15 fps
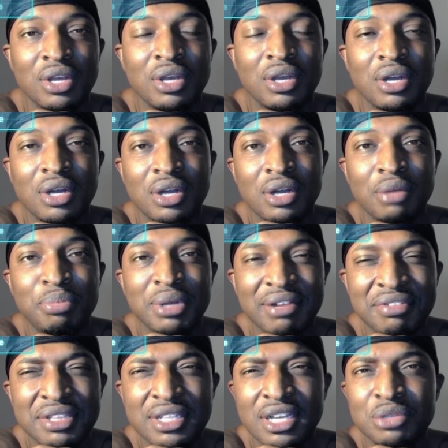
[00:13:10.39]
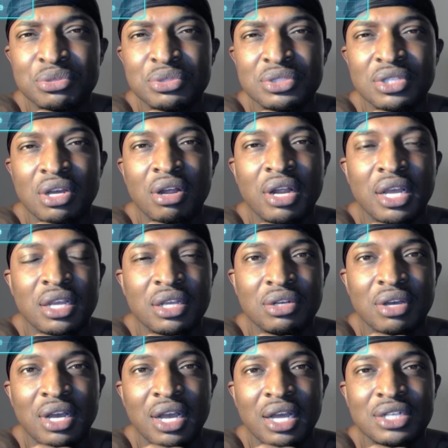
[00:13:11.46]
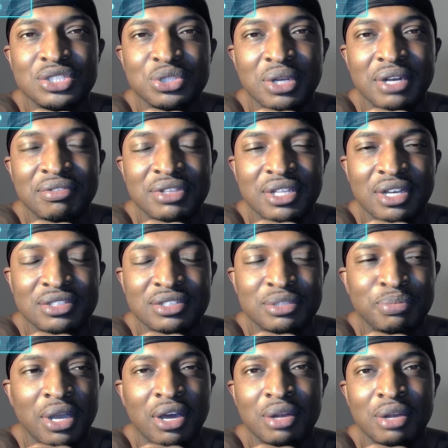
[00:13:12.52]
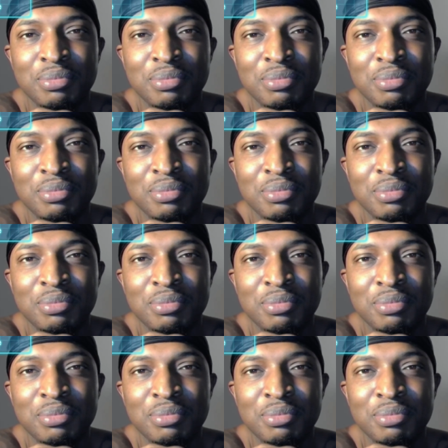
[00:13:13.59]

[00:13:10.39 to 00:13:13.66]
But everything else was all right. You know, I enjoyed everything else about her.